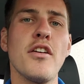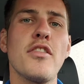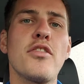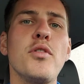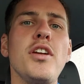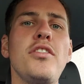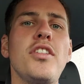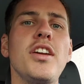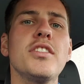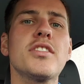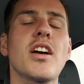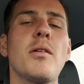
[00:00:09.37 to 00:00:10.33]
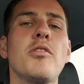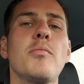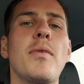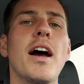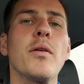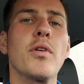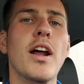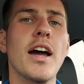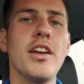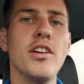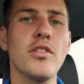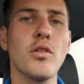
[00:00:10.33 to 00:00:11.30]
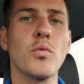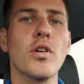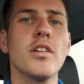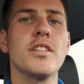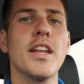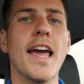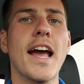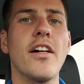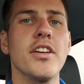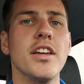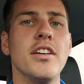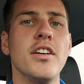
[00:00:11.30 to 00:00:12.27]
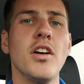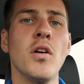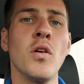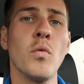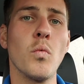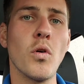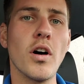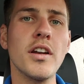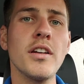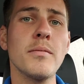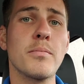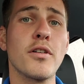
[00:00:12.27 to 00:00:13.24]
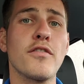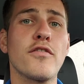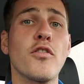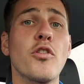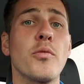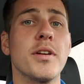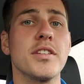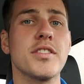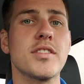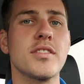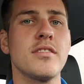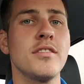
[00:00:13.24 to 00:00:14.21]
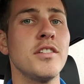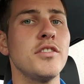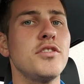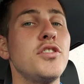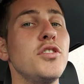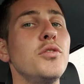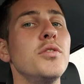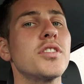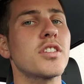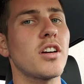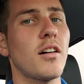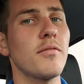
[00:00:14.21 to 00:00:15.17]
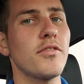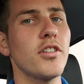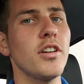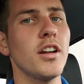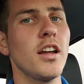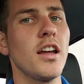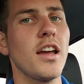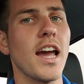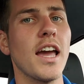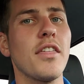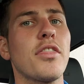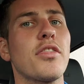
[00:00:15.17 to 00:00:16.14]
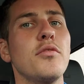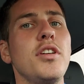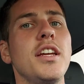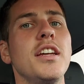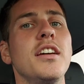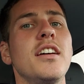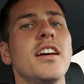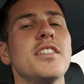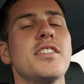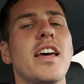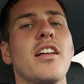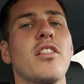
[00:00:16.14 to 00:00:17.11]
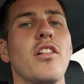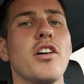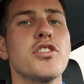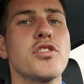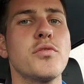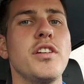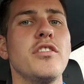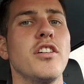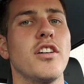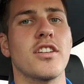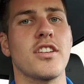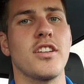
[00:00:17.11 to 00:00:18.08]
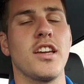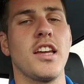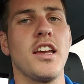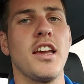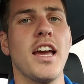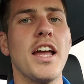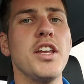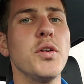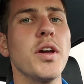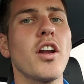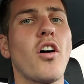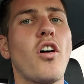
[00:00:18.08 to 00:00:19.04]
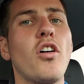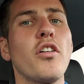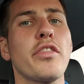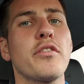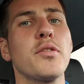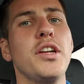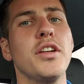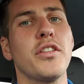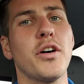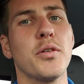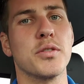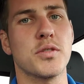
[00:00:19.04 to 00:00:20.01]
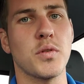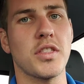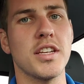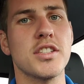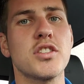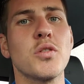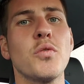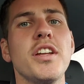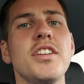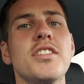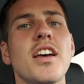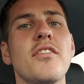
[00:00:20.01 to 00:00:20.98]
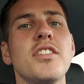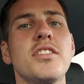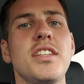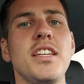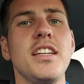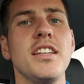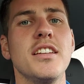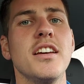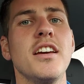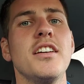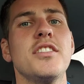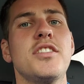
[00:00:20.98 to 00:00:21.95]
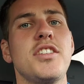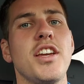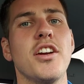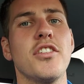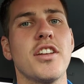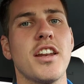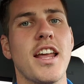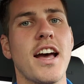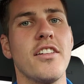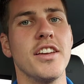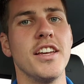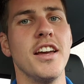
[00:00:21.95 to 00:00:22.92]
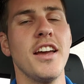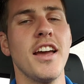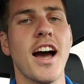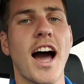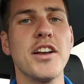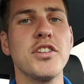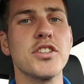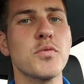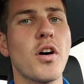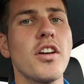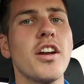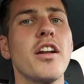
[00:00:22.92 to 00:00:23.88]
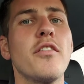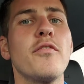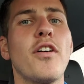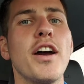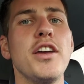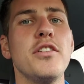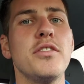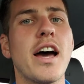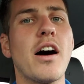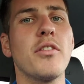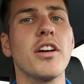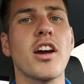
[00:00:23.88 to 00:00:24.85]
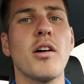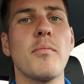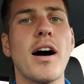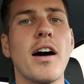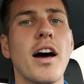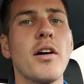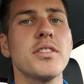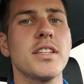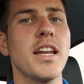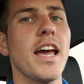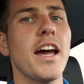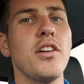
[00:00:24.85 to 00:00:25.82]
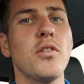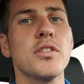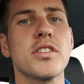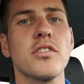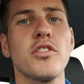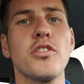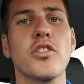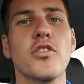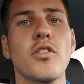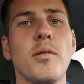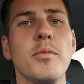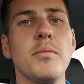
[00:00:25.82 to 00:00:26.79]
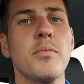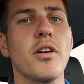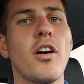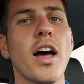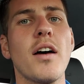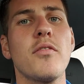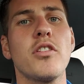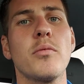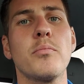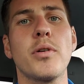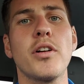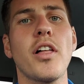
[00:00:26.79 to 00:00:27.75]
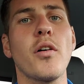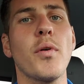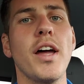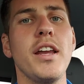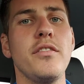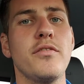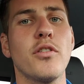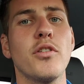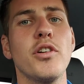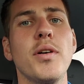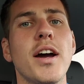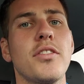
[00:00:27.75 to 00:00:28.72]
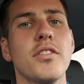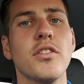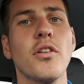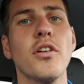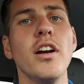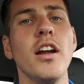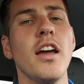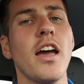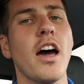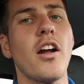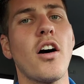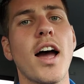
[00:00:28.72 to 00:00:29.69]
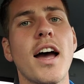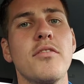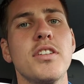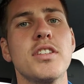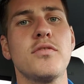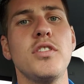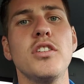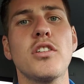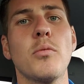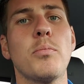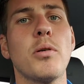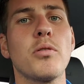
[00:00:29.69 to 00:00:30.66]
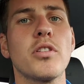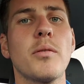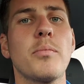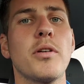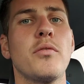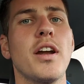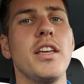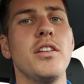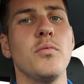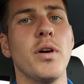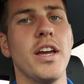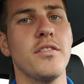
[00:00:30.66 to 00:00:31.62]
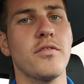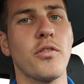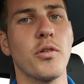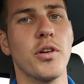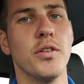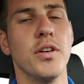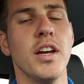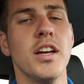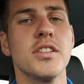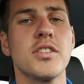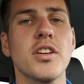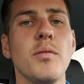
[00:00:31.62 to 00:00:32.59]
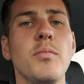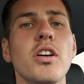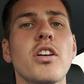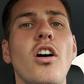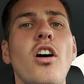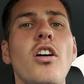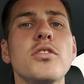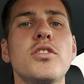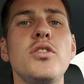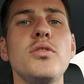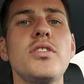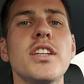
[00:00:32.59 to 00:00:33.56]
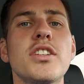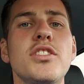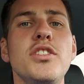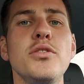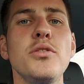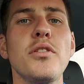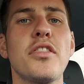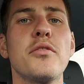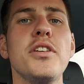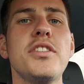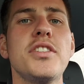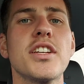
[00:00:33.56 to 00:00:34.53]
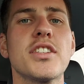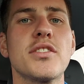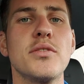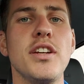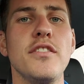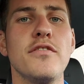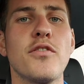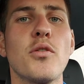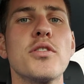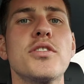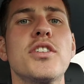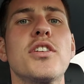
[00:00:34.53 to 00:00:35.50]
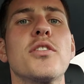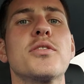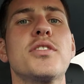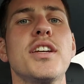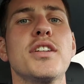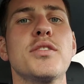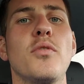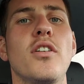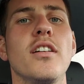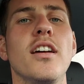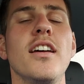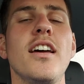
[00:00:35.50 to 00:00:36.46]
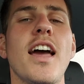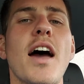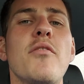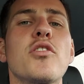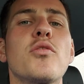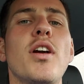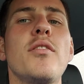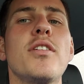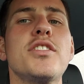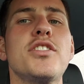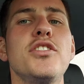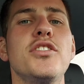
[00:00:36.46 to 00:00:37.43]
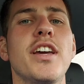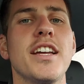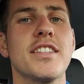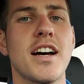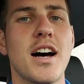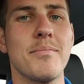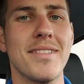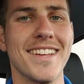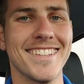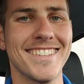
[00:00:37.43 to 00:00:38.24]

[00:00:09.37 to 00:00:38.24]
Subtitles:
Three things come to mind when I hear the word Denali. One, performance. Two is comfort, and three is that luxury look. And you get all three of those with this 2017 Sierra Denali. I just wanted to invite you down to come on out today. I know it's a little crummy, but I'll have an umbrella waiting for you at the door, and I'll have this vehicle pulled up and ready and waiting for you. So give me a call, 262-363-4061. Have a great rest of your day, Tom.